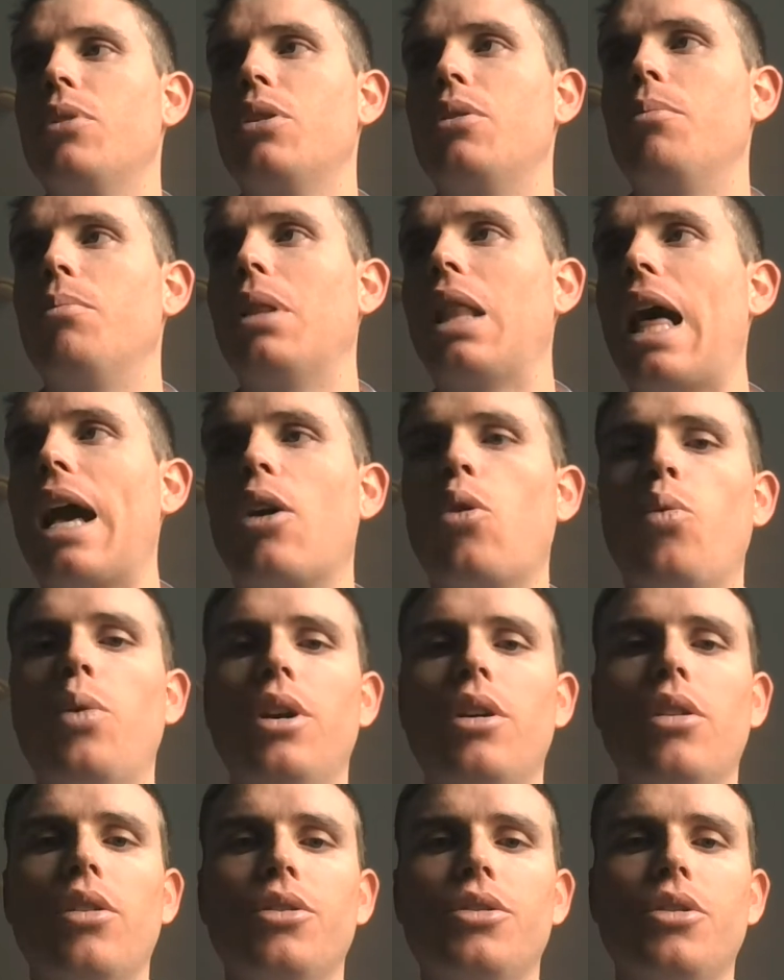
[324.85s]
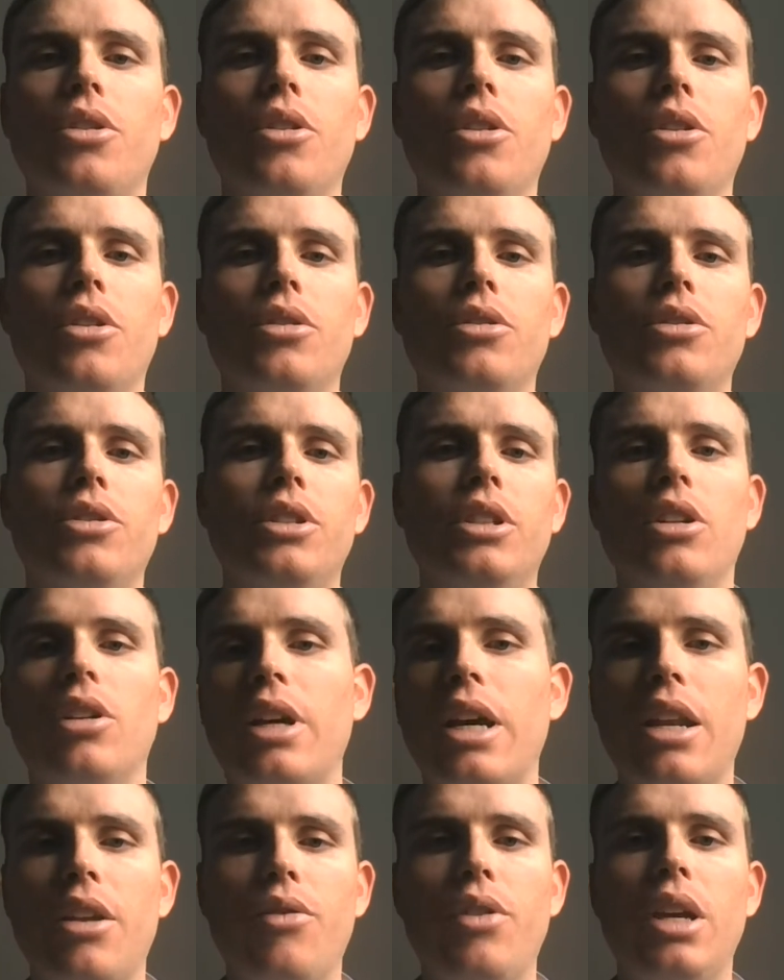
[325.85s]
The black wheels are still
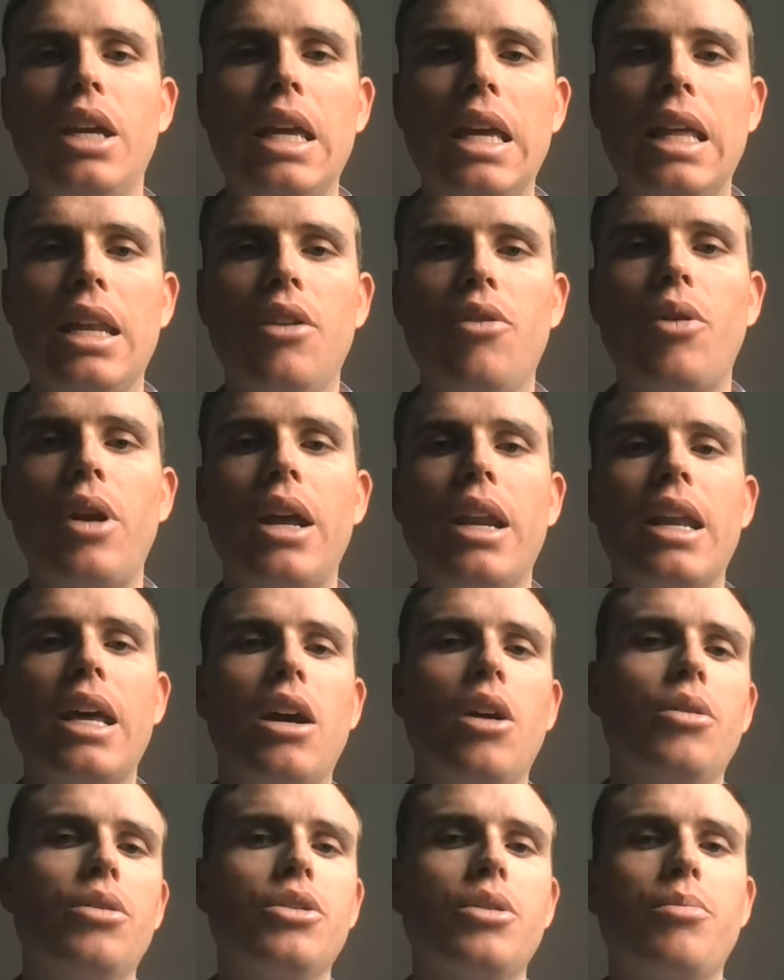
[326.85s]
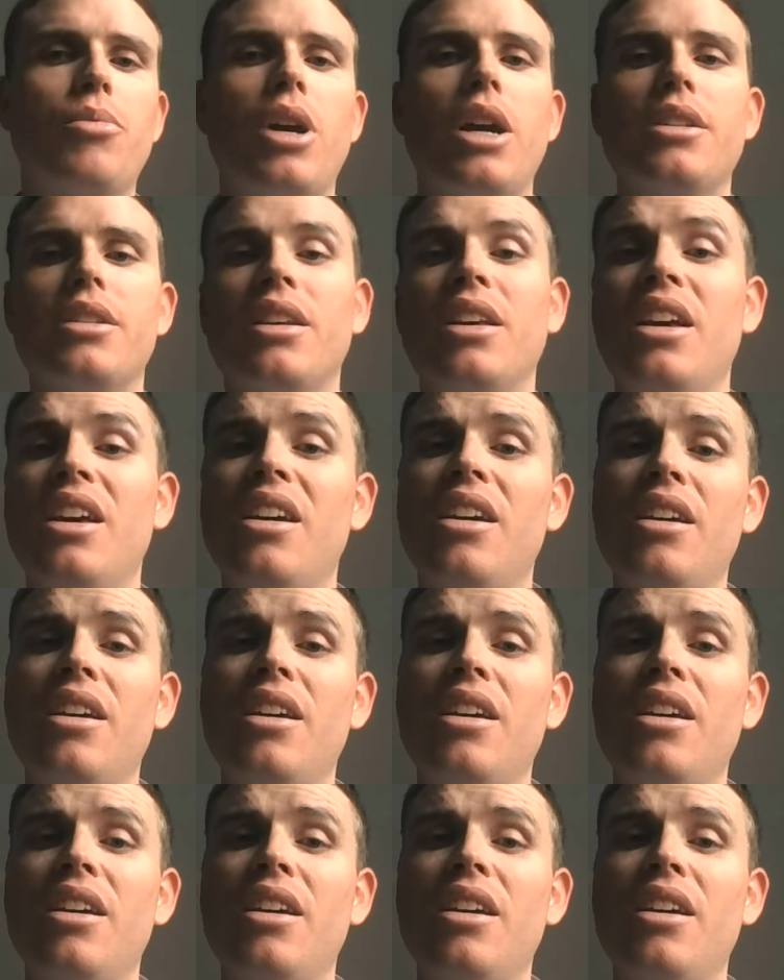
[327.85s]
kind of in right now and surprising.